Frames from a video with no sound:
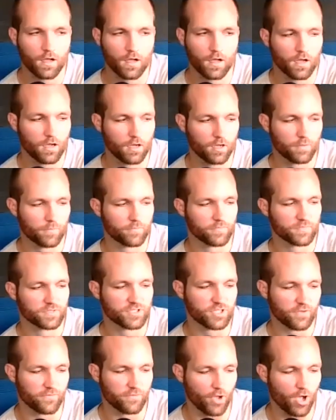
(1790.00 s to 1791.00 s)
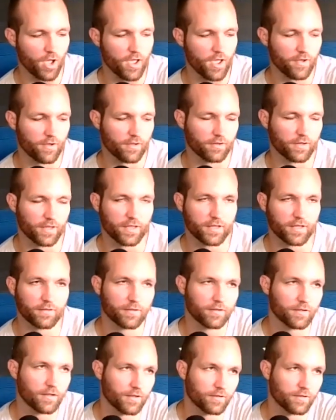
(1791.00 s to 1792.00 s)
Um, mm-hmm. so have y'all like,
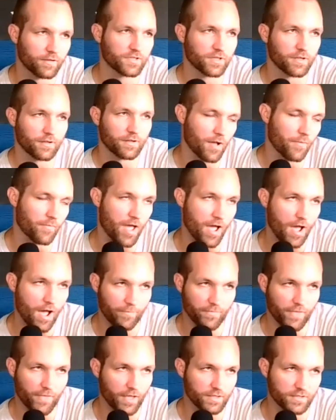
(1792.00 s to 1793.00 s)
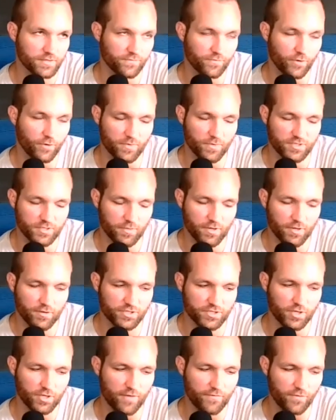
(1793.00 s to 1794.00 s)
I'm not, I'm not into farming, so I'm not
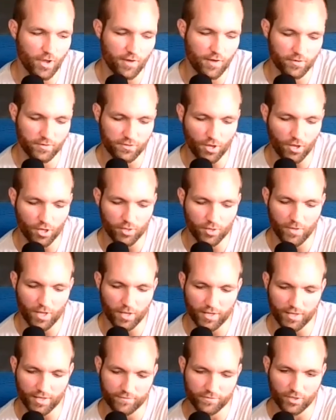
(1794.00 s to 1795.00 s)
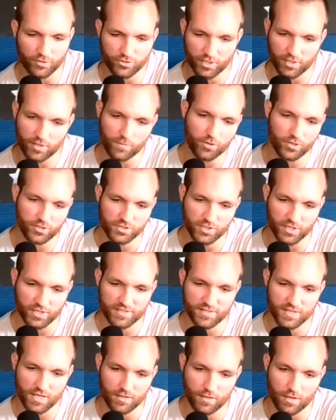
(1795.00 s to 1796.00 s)
really sure. Have you ever thought about like, if they're trying to push like
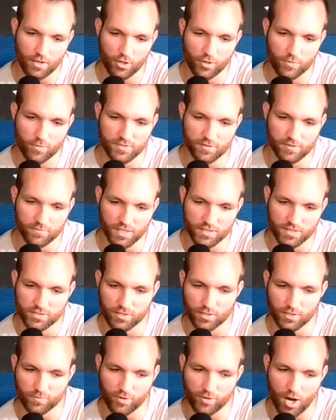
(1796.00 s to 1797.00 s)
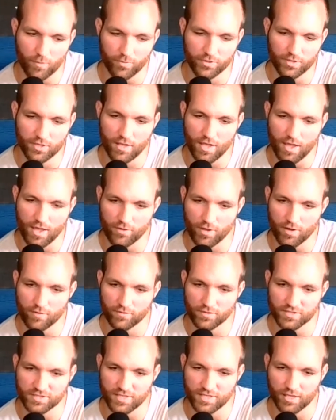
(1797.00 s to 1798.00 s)
second homes up next to your property, have you
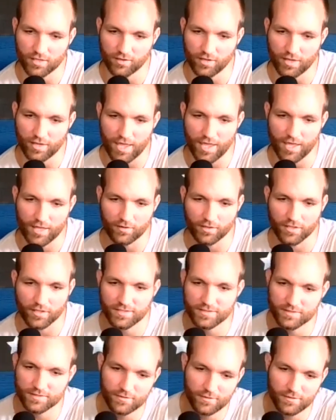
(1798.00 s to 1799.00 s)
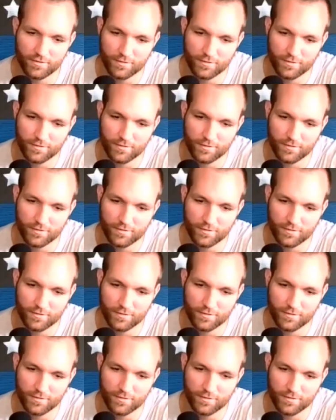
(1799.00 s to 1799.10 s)
ever decided like, Hey, let's